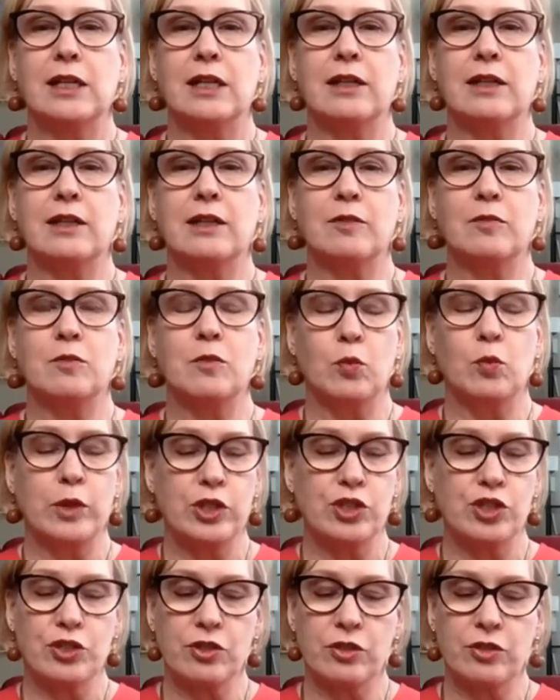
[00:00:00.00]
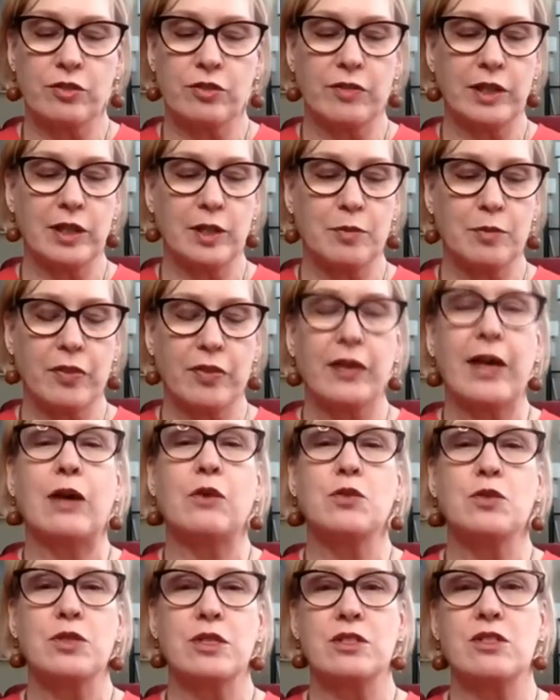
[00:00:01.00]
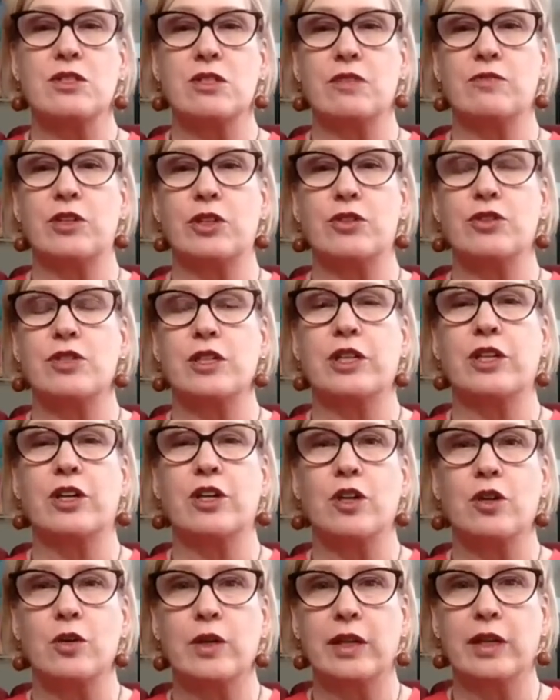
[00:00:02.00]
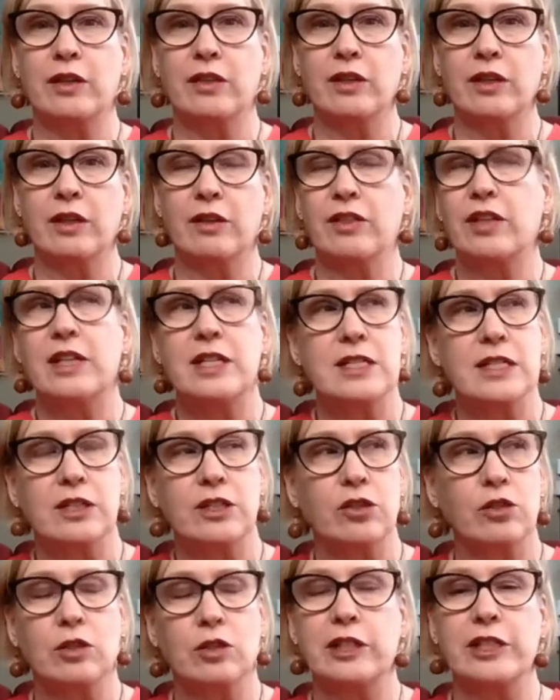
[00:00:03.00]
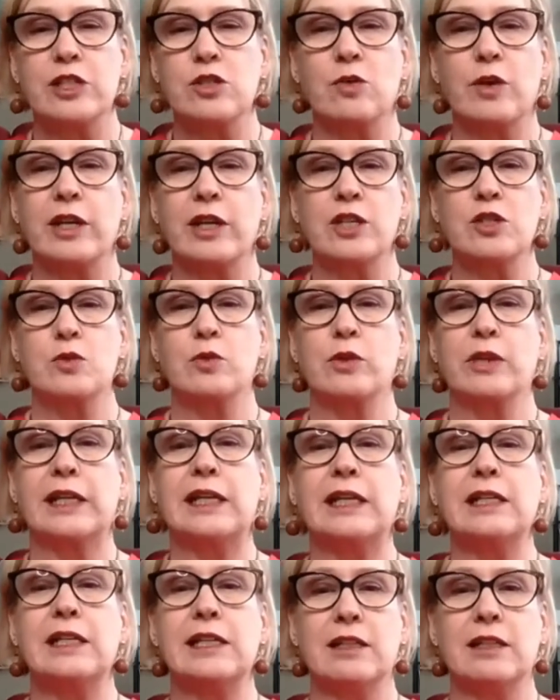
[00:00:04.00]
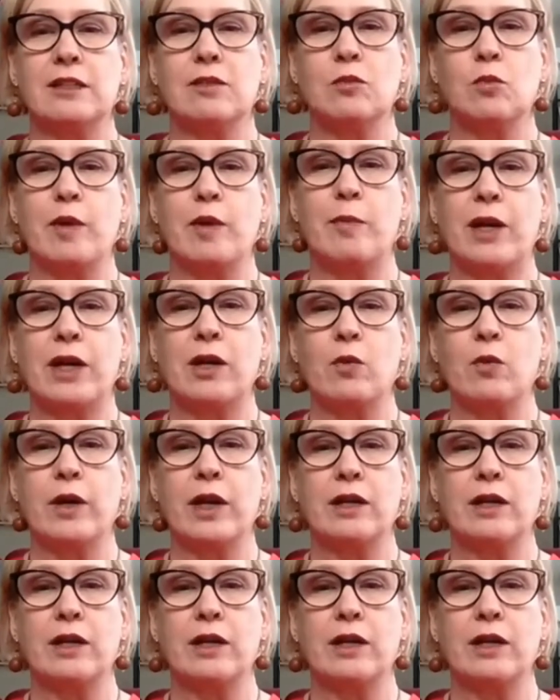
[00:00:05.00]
Um, which developed thousands of years ago, and I, I think he said the earliest writings were in India way back when.